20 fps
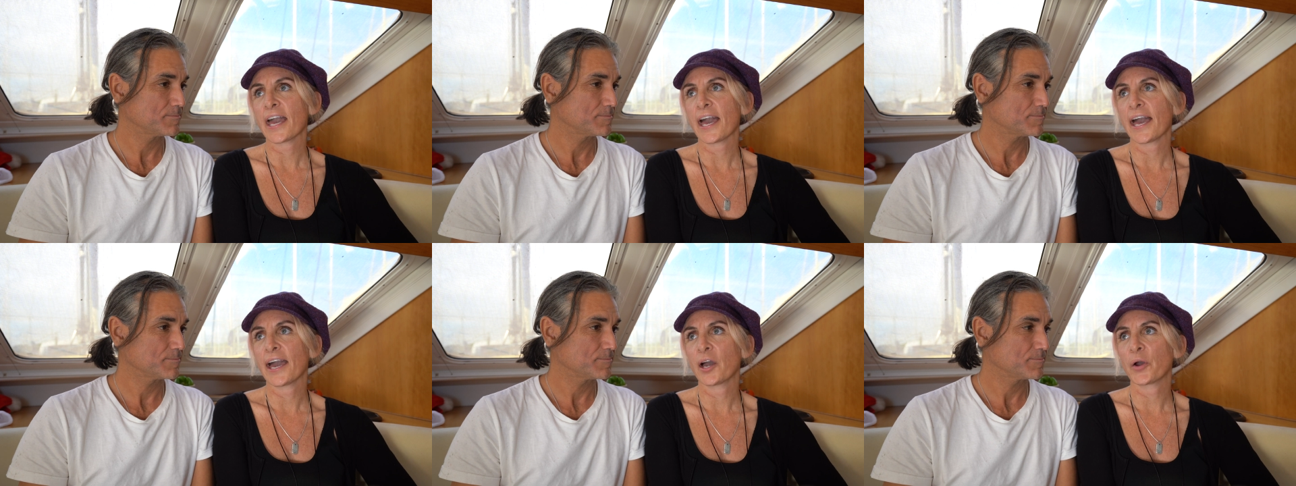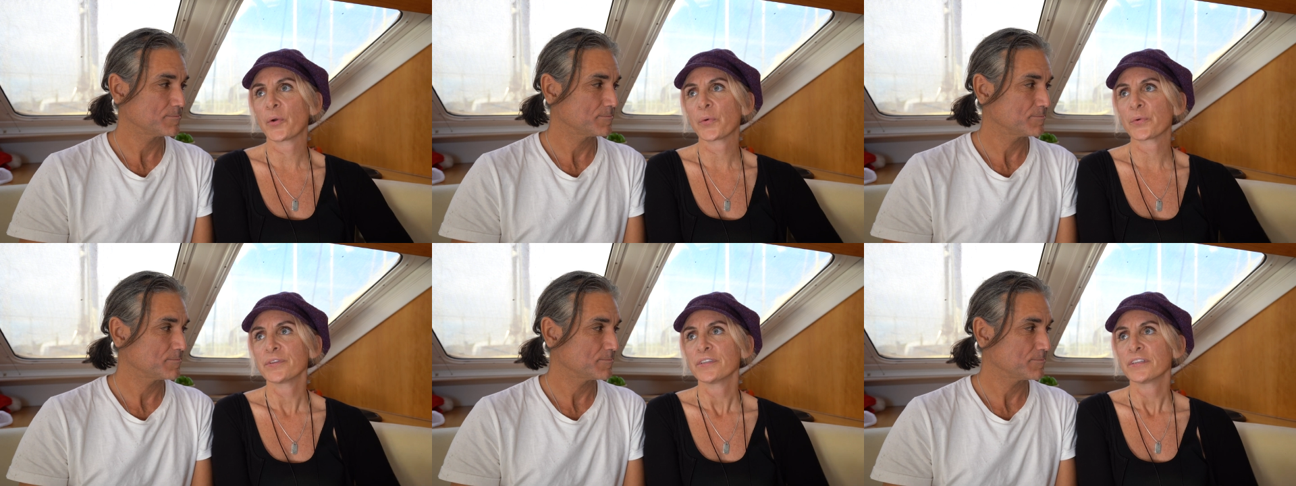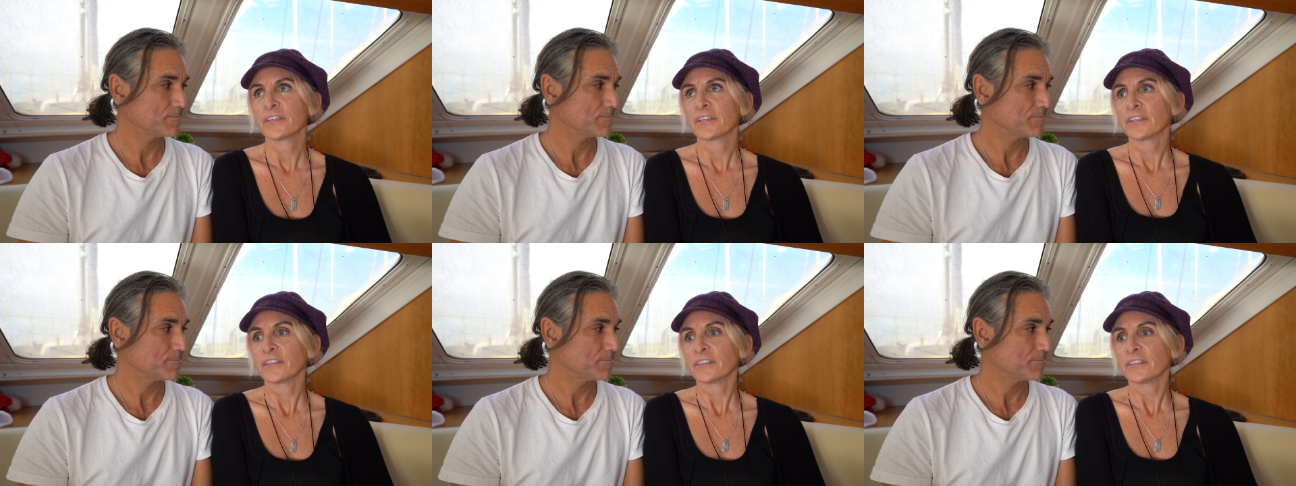Speaker 1: how
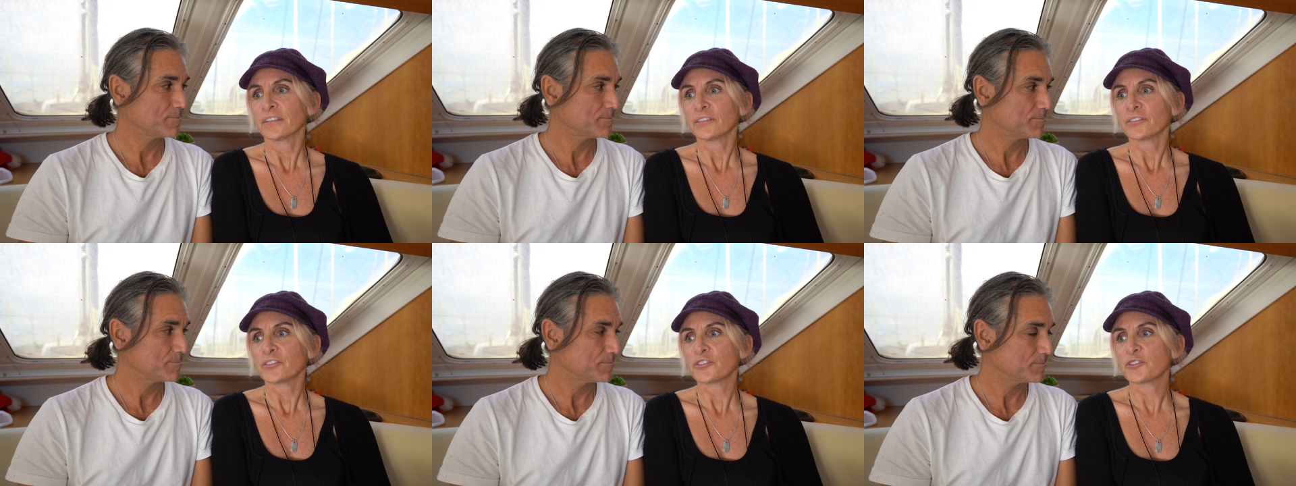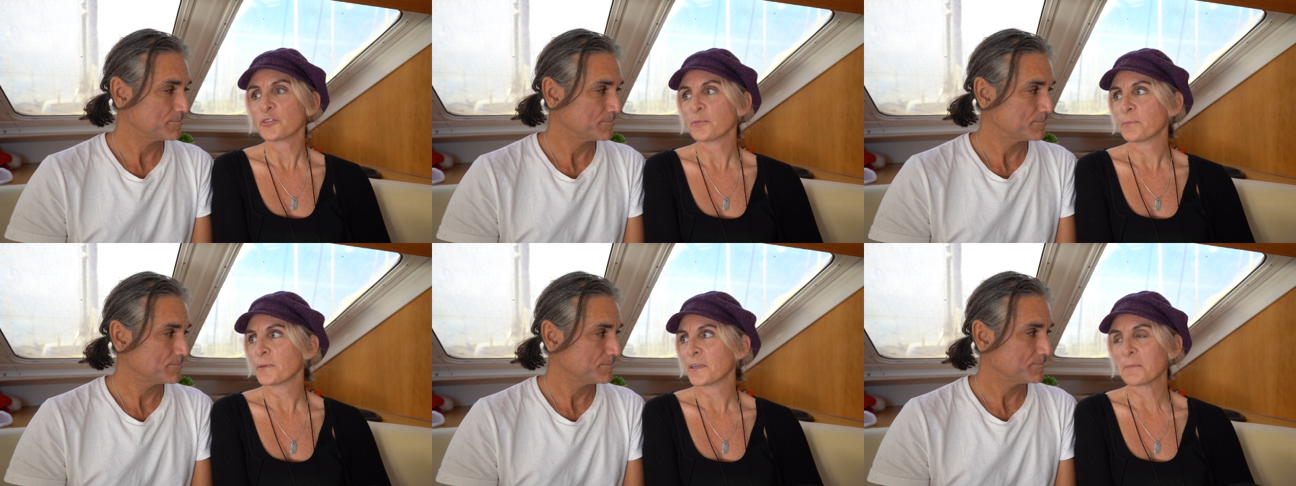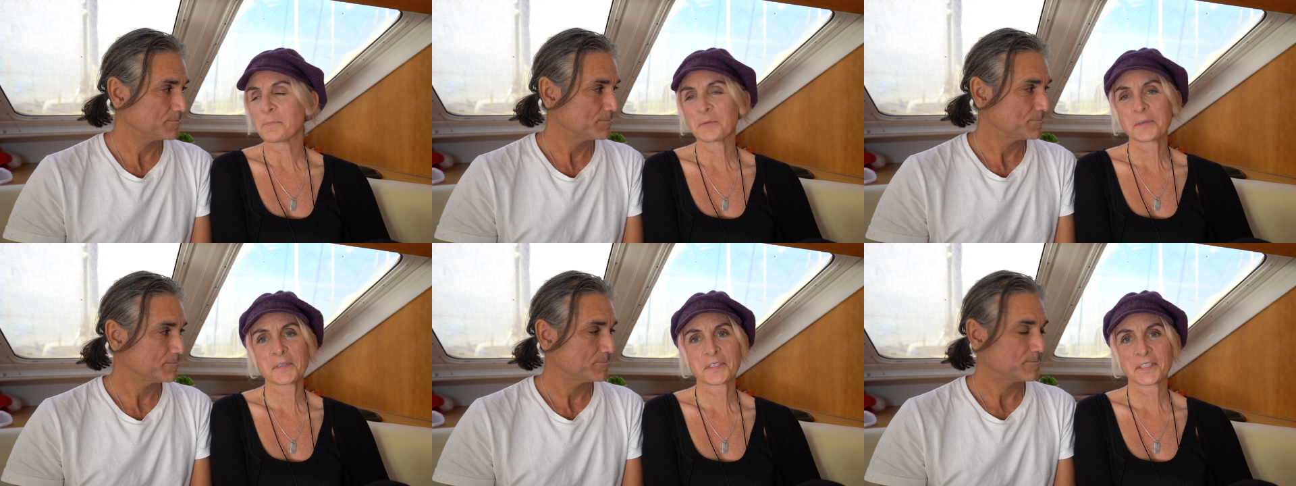two
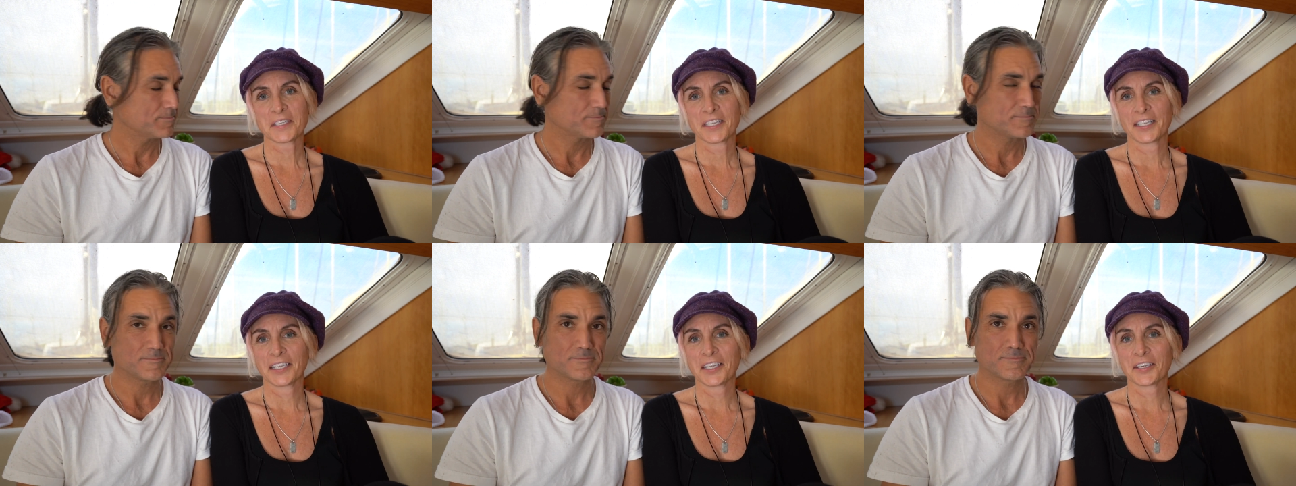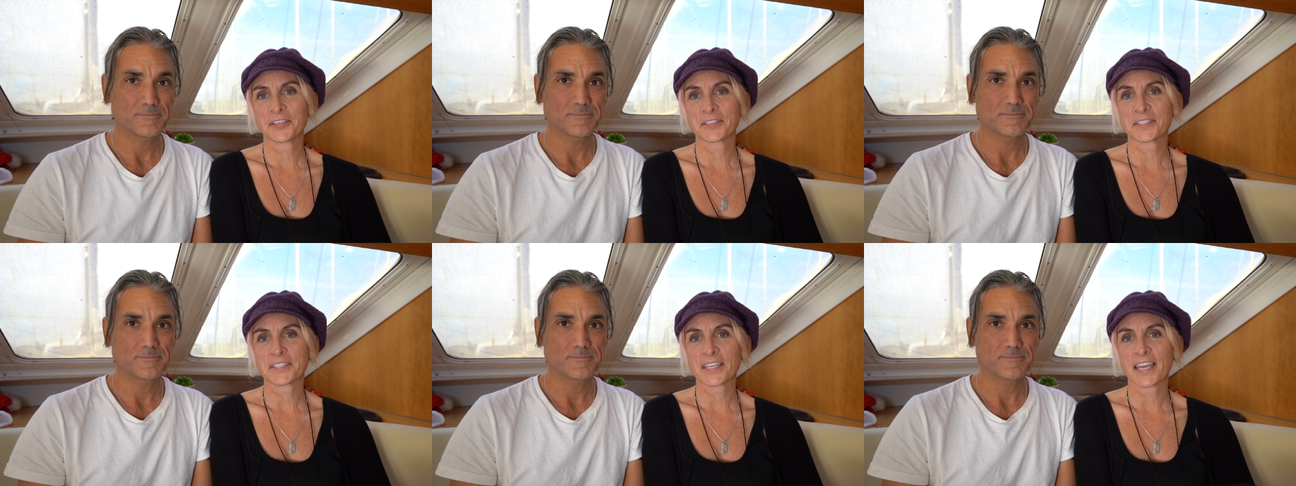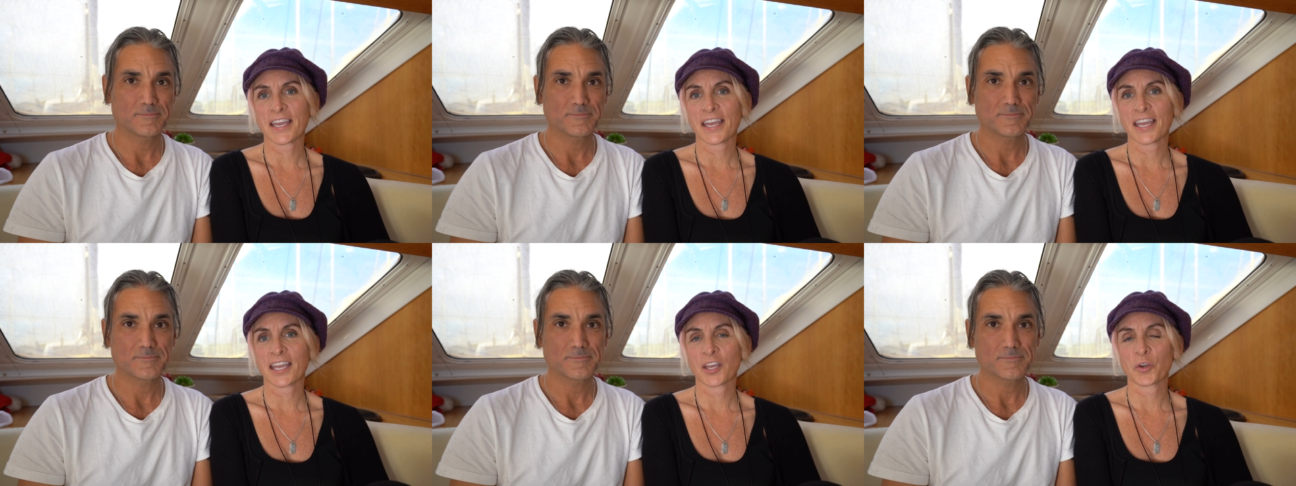people sitting here
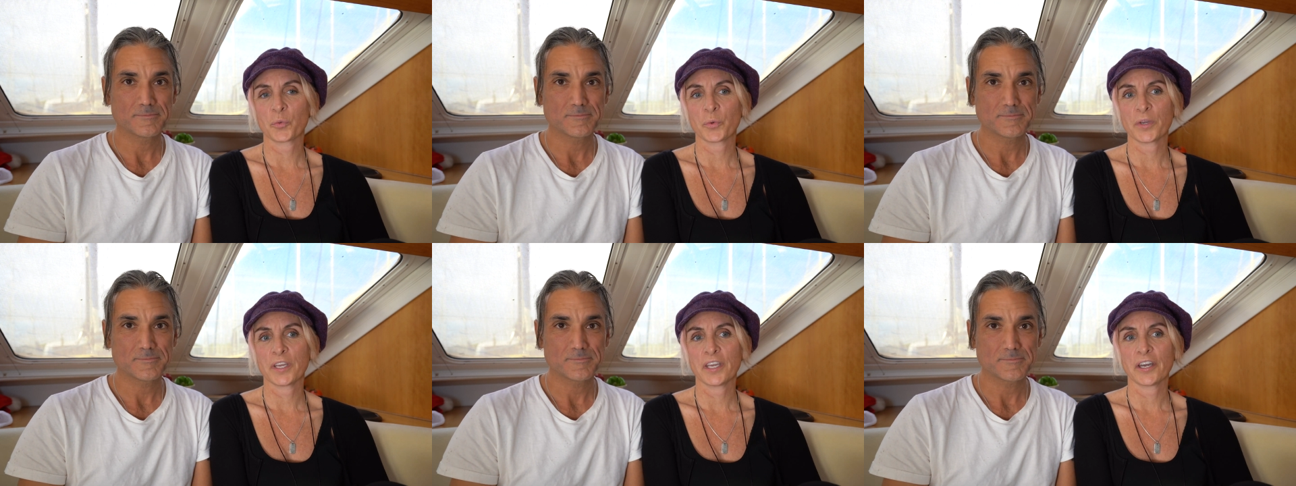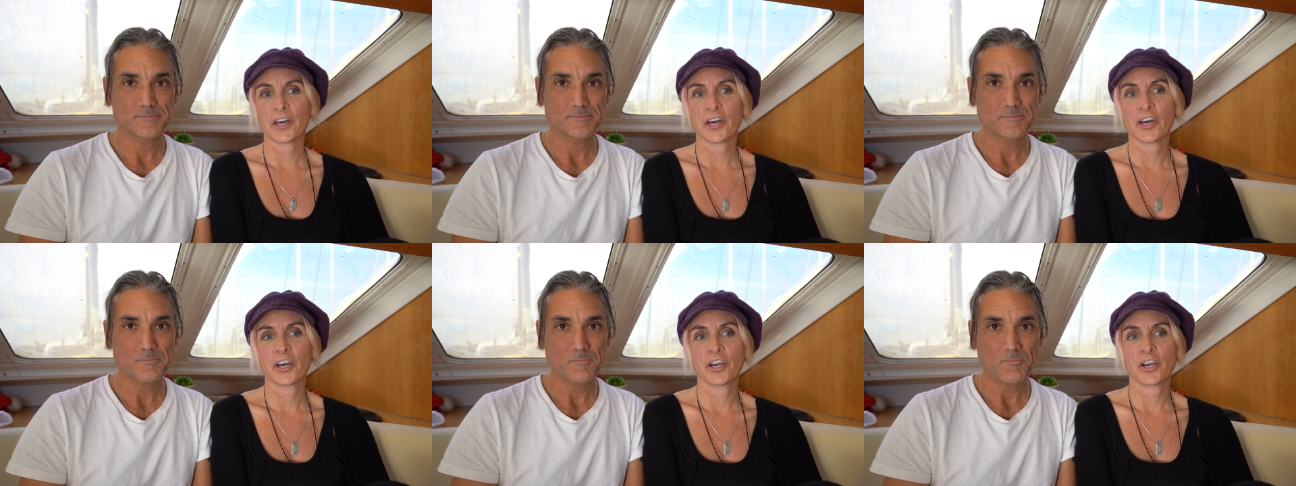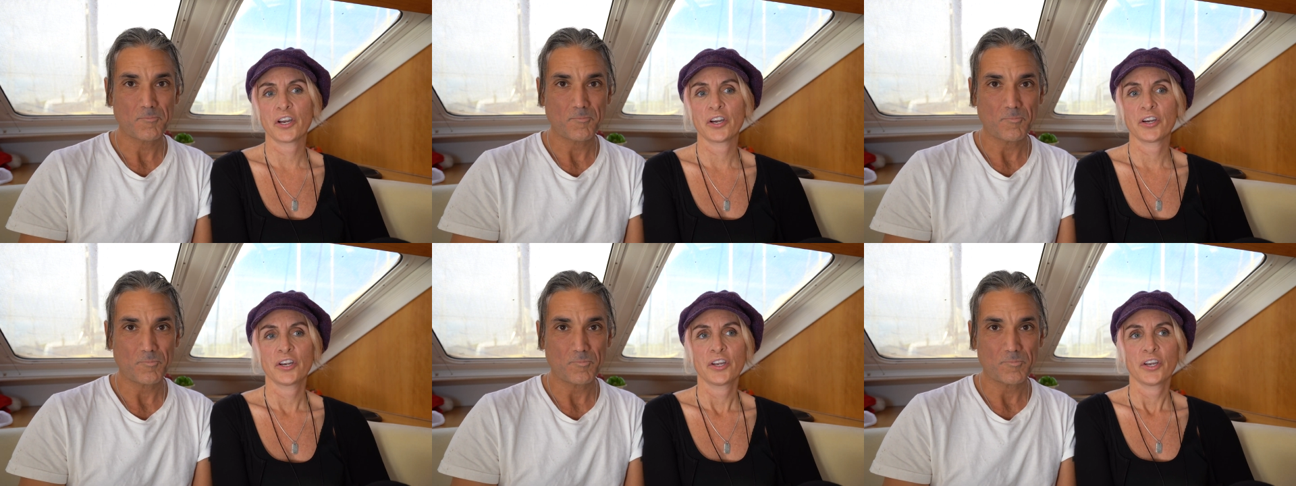saying we
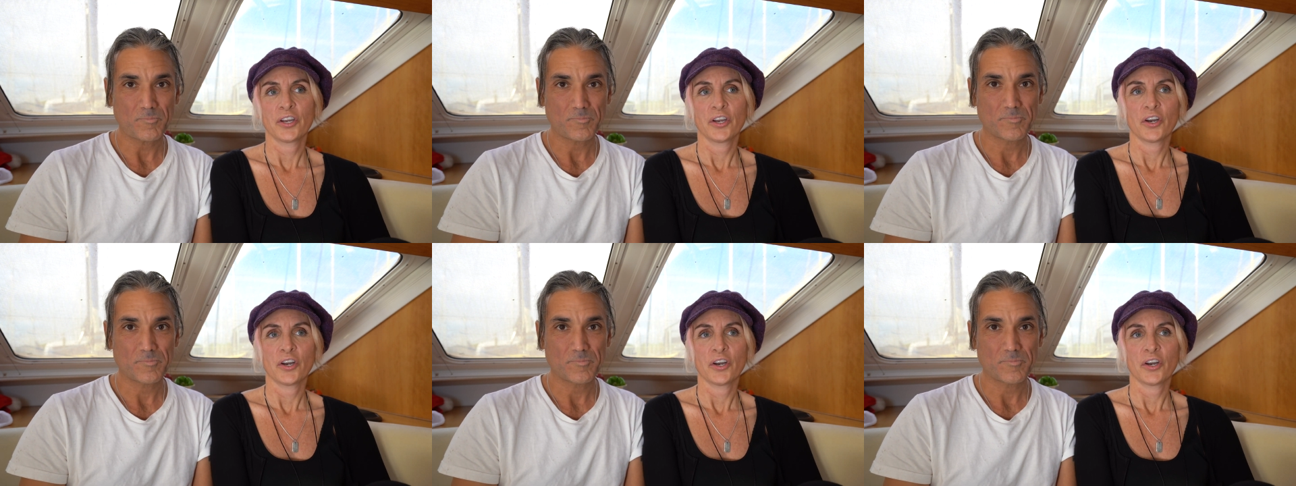are